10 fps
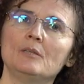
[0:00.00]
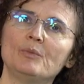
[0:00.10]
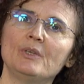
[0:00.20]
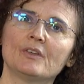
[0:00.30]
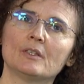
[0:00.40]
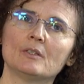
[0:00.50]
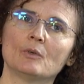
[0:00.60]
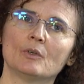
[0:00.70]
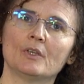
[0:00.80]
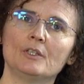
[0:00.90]
And this
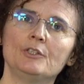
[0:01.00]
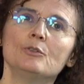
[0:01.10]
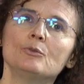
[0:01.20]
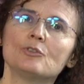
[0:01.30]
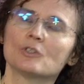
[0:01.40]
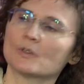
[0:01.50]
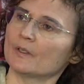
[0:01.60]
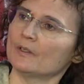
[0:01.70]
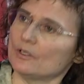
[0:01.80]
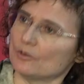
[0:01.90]
is only in the
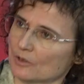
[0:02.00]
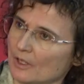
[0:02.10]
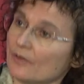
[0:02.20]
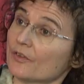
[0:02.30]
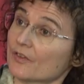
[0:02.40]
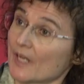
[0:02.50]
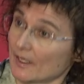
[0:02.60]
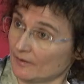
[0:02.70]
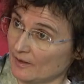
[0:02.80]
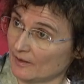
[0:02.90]
last really
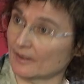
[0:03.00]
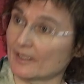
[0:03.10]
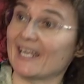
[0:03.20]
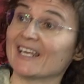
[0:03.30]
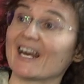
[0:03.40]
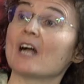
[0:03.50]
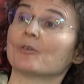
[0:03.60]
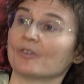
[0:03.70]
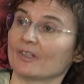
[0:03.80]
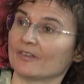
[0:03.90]
few
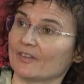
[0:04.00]
years.